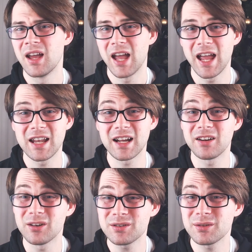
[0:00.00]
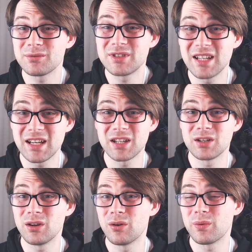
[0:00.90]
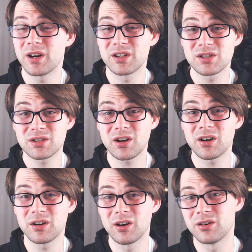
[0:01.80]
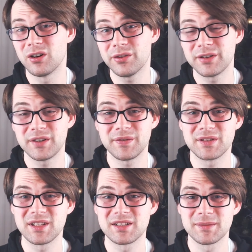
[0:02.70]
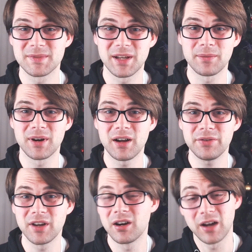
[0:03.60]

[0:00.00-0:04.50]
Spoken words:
and I also didn't know where to start on all the different systems that were out there,